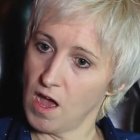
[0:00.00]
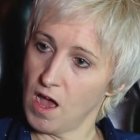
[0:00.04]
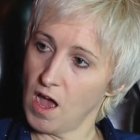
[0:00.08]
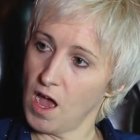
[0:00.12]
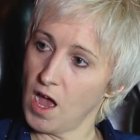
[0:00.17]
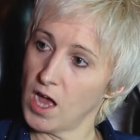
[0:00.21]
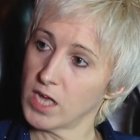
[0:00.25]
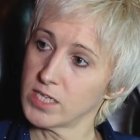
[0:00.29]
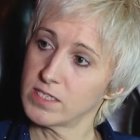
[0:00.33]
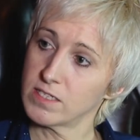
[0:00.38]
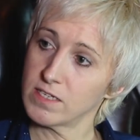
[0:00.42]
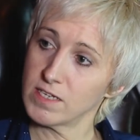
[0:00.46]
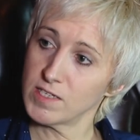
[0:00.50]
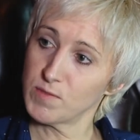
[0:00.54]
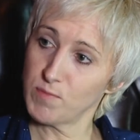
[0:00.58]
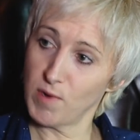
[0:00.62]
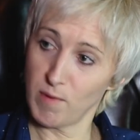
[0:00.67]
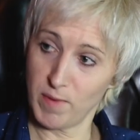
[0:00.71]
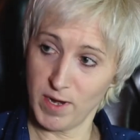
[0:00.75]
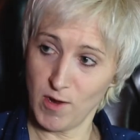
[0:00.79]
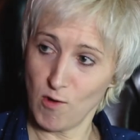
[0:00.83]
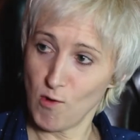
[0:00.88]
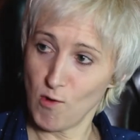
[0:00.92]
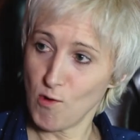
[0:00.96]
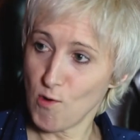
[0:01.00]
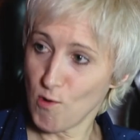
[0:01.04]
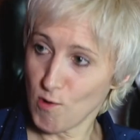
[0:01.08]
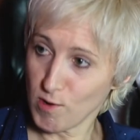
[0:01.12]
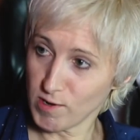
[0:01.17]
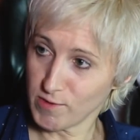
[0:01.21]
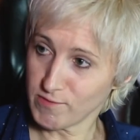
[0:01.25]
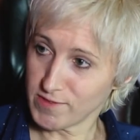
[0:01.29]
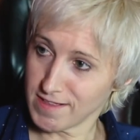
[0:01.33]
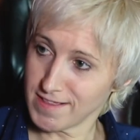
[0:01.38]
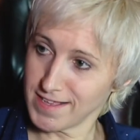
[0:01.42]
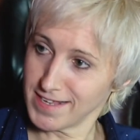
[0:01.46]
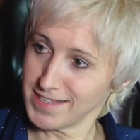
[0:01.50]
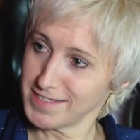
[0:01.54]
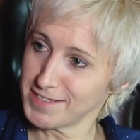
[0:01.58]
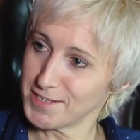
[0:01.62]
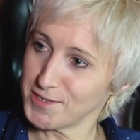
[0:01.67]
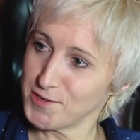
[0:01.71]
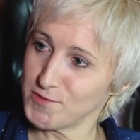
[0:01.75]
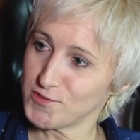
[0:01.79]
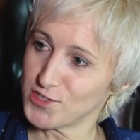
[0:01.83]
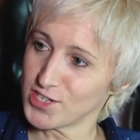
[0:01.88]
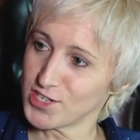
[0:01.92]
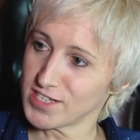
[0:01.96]
I'd say it's probably all of the things
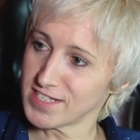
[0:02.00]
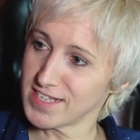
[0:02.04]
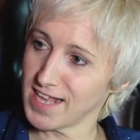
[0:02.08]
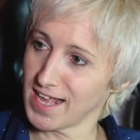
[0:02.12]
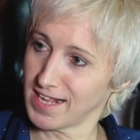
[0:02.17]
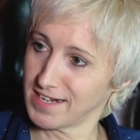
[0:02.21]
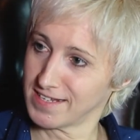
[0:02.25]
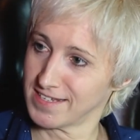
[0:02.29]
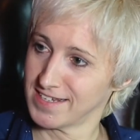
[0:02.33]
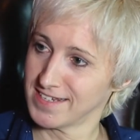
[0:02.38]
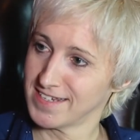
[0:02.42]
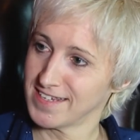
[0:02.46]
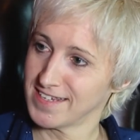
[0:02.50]
that you've just said.